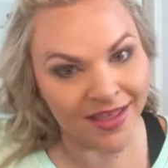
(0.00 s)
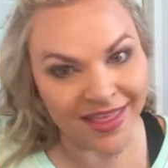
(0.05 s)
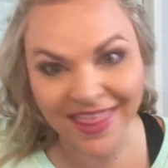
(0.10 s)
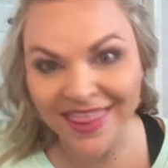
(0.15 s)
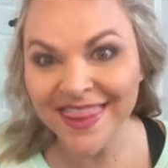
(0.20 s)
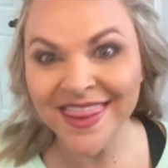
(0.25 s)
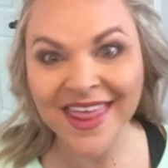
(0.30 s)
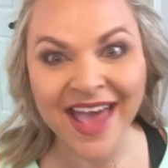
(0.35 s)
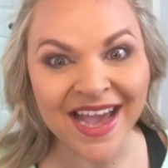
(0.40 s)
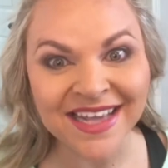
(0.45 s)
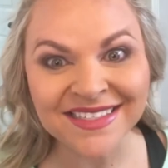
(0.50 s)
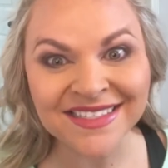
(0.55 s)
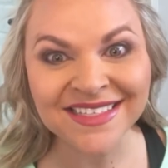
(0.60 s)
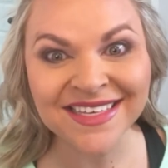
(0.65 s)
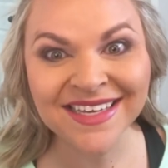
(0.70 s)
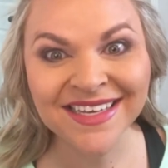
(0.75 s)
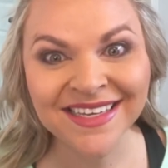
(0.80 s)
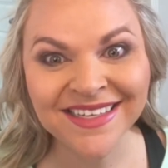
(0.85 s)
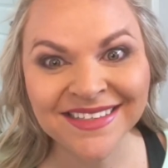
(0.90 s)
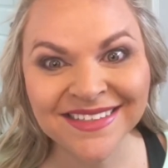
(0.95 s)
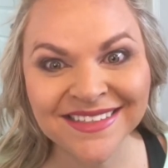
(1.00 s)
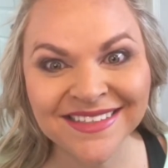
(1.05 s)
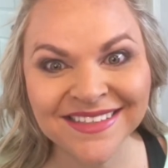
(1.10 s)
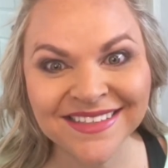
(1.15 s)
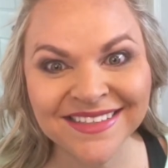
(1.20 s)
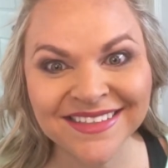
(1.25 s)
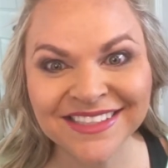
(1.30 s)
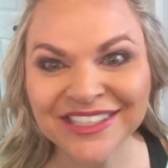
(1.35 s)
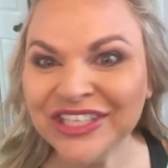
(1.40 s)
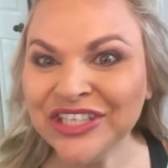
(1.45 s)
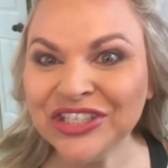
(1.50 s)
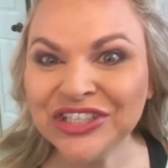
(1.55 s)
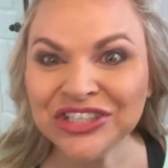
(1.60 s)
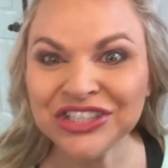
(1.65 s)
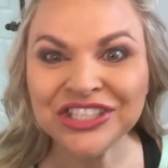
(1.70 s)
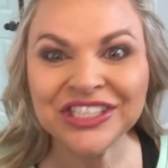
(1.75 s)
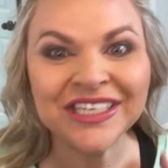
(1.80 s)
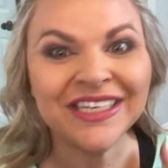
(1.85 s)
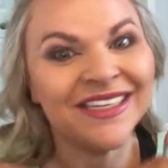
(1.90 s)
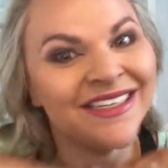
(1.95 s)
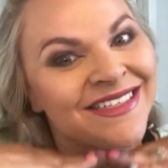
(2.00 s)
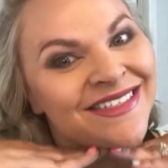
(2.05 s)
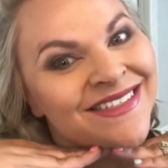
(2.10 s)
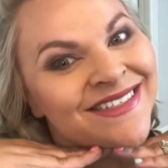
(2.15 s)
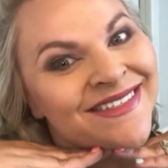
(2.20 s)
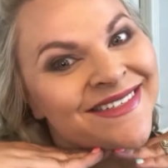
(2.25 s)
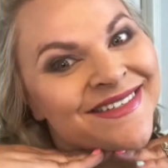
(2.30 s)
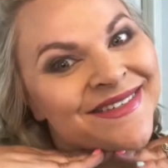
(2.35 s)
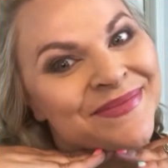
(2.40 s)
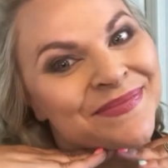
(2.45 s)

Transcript: that's it. Here she is.